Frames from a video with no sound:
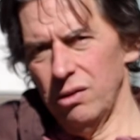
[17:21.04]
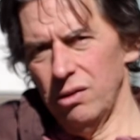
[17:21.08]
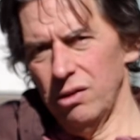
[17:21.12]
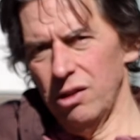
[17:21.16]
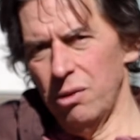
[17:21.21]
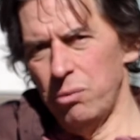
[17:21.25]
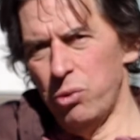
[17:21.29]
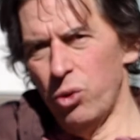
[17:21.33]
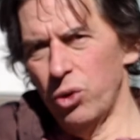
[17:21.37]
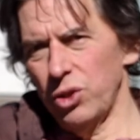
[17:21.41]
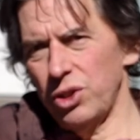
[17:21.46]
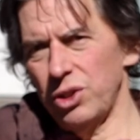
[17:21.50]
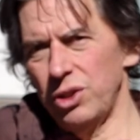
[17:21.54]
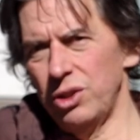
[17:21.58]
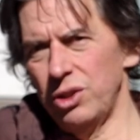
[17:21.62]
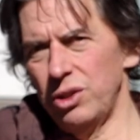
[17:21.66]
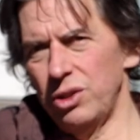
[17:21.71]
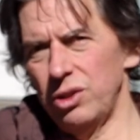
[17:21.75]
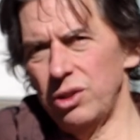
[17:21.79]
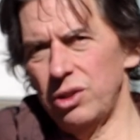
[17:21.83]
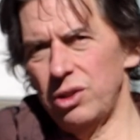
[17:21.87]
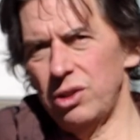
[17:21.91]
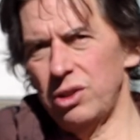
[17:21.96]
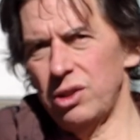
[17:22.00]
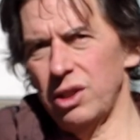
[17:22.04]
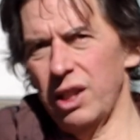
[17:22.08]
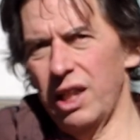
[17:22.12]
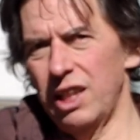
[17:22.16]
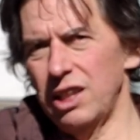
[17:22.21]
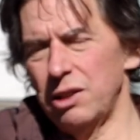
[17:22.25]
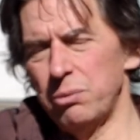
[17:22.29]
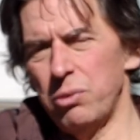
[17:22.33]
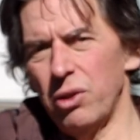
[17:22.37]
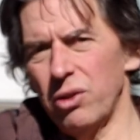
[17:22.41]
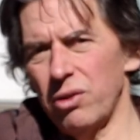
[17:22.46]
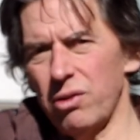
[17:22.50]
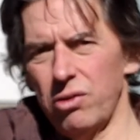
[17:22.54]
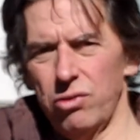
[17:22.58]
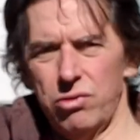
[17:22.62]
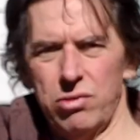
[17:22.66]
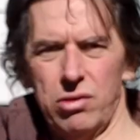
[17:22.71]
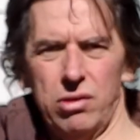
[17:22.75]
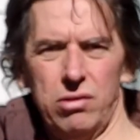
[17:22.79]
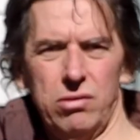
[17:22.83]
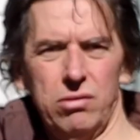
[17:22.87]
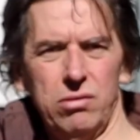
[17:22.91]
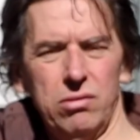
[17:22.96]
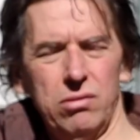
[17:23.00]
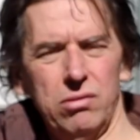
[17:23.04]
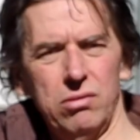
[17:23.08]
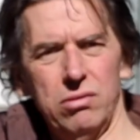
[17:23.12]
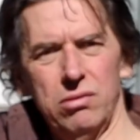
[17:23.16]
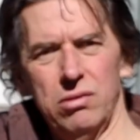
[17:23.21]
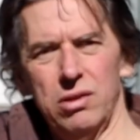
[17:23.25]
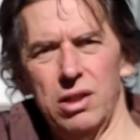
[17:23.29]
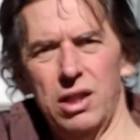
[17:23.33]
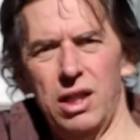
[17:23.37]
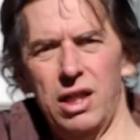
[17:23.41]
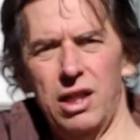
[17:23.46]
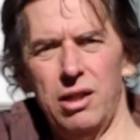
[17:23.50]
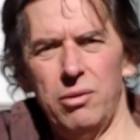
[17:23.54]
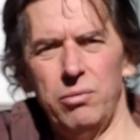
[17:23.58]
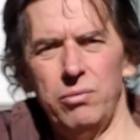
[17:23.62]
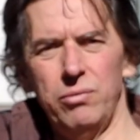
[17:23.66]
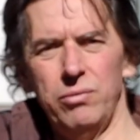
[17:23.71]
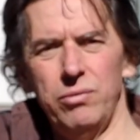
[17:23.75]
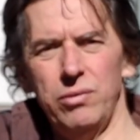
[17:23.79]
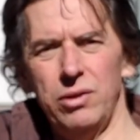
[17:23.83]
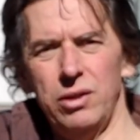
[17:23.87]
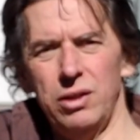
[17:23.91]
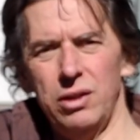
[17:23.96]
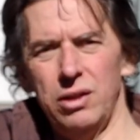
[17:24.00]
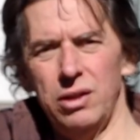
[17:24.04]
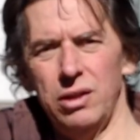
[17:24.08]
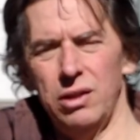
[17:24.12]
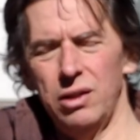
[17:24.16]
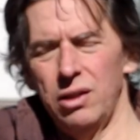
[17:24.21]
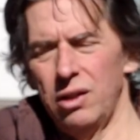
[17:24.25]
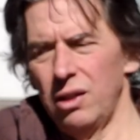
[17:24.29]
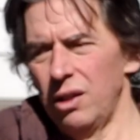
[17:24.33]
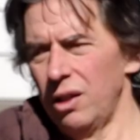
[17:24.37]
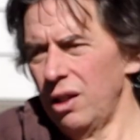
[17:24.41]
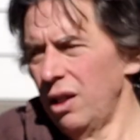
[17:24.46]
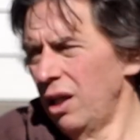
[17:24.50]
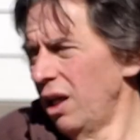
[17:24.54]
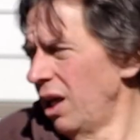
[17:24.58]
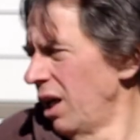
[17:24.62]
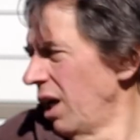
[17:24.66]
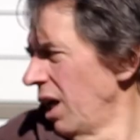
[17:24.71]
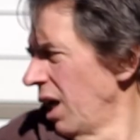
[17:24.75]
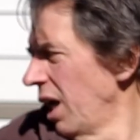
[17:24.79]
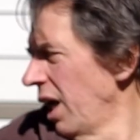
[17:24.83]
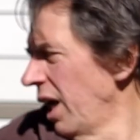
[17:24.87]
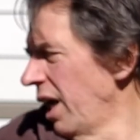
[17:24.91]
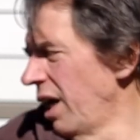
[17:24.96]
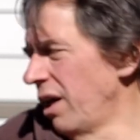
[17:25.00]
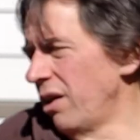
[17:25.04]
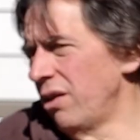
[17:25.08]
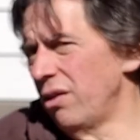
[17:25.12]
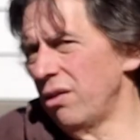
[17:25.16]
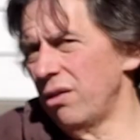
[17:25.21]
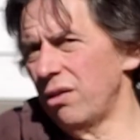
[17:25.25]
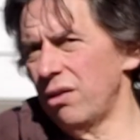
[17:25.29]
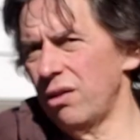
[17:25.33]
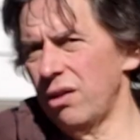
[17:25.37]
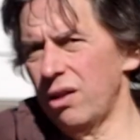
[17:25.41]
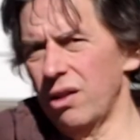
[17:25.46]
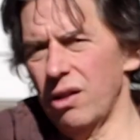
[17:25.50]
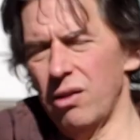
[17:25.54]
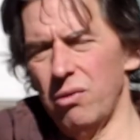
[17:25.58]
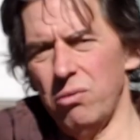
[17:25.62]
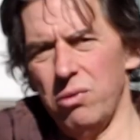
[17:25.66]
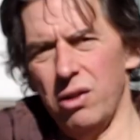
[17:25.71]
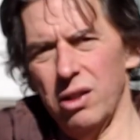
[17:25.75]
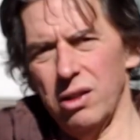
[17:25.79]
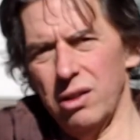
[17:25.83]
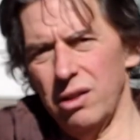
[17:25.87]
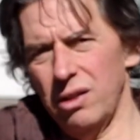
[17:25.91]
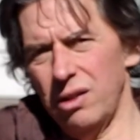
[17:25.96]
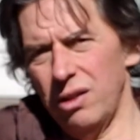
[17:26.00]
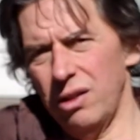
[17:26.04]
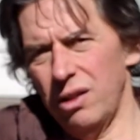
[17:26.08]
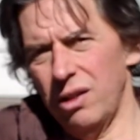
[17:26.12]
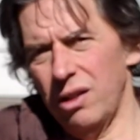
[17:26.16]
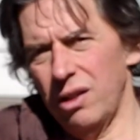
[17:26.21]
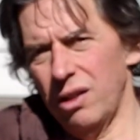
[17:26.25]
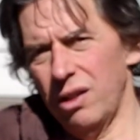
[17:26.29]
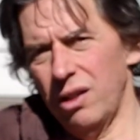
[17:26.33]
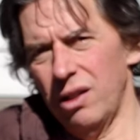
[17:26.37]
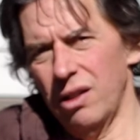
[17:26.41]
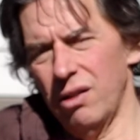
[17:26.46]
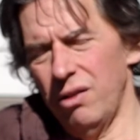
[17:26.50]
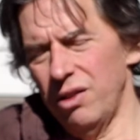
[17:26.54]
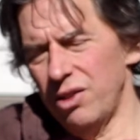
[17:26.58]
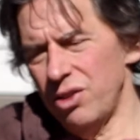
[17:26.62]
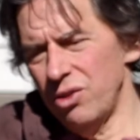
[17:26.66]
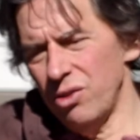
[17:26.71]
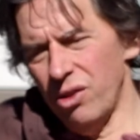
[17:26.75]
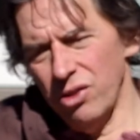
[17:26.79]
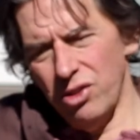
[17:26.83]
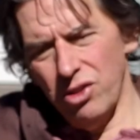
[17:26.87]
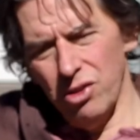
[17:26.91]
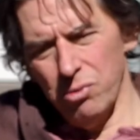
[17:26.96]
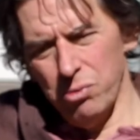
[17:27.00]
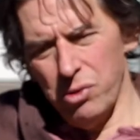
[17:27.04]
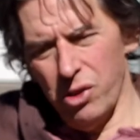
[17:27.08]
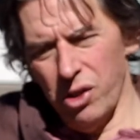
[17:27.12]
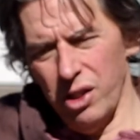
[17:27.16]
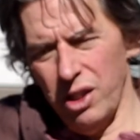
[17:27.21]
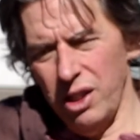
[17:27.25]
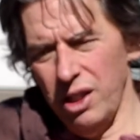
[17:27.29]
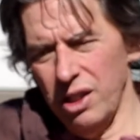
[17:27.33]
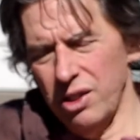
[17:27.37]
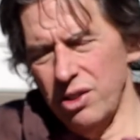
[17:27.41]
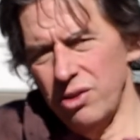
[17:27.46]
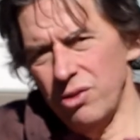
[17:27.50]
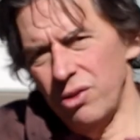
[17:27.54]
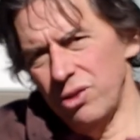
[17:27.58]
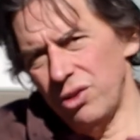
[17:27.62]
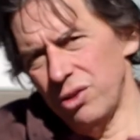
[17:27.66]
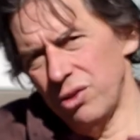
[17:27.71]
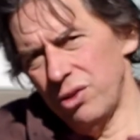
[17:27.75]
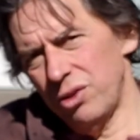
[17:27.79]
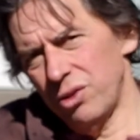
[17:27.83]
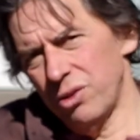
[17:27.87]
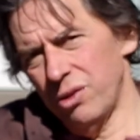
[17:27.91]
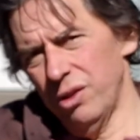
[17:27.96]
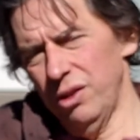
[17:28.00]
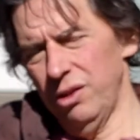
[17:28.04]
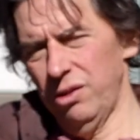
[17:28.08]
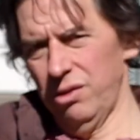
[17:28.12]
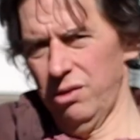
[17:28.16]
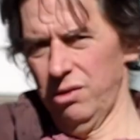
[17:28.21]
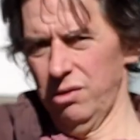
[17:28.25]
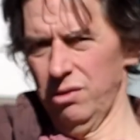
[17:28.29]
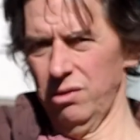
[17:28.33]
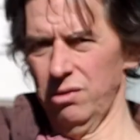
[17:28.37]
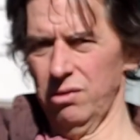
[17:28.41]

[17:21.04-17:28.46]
Abortions as birth control. And you know what? It's not your body, it's not your choice.